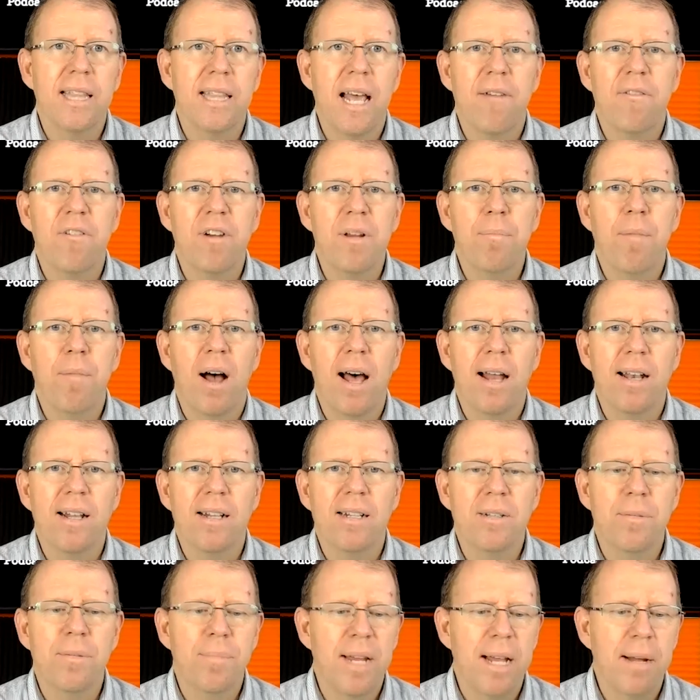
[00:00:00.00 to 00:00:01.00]
that remodeled
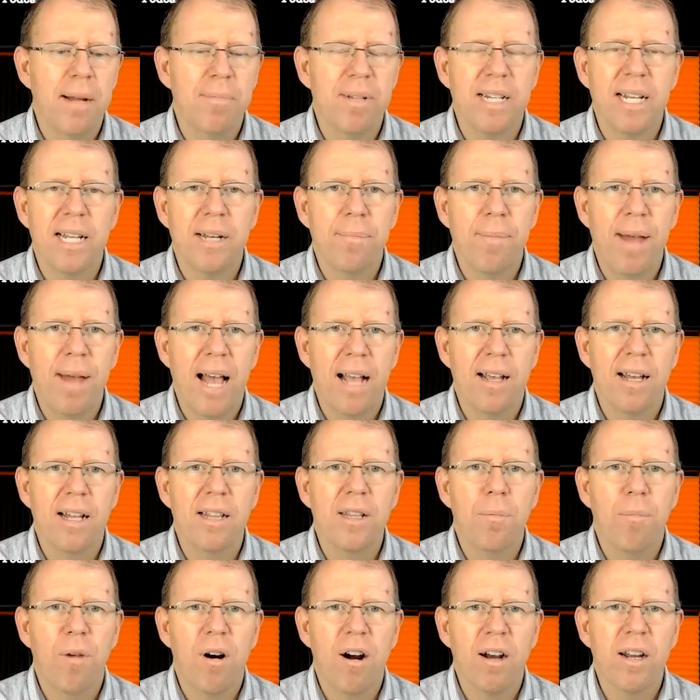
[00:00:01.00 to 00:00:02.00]
and be able to get it back on
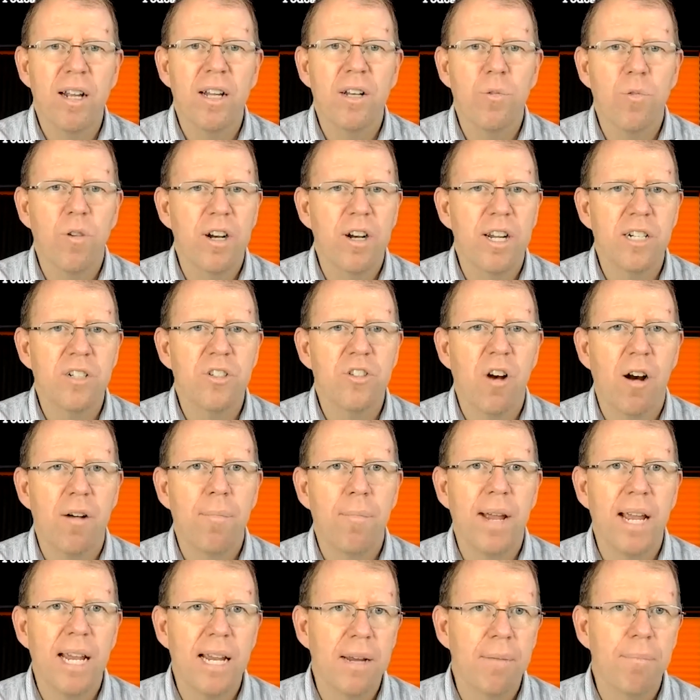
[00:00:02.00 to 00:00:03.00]
the market where you can start
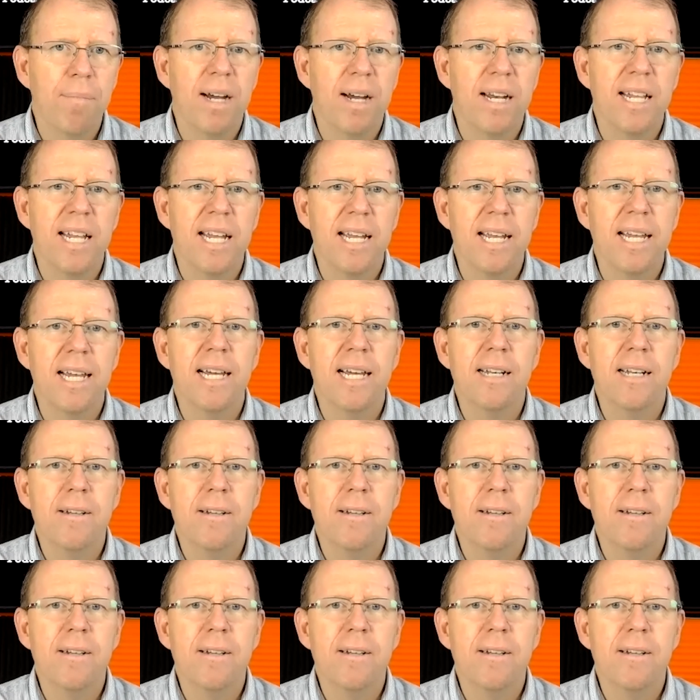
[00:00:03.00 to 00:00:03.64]
making money again.